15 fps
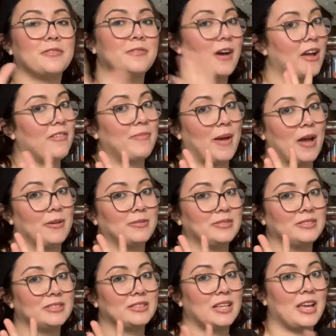5
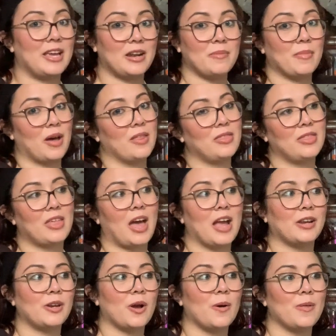pounds in a month.
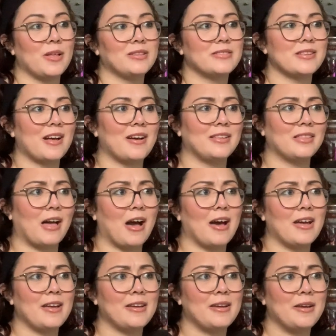I know that's not a
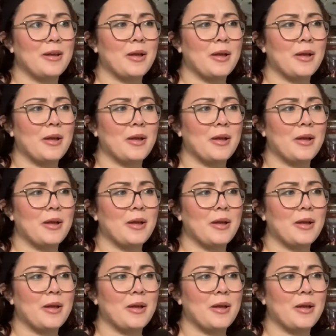lot,